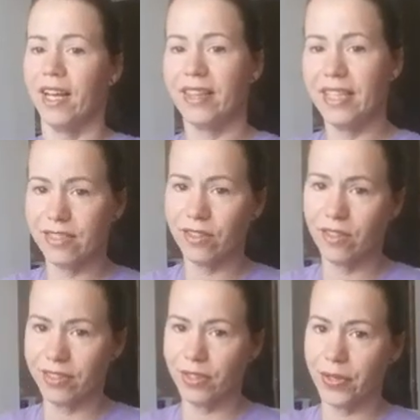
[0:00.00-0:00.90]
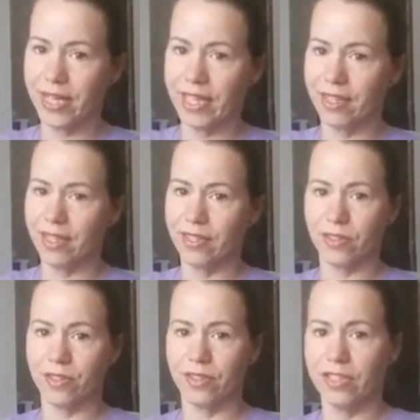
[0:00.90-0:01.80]
These are all donated.
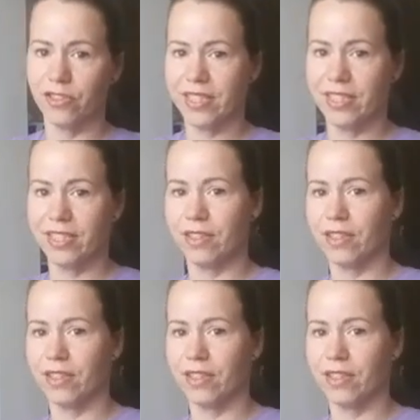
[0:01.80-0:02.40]
These dresses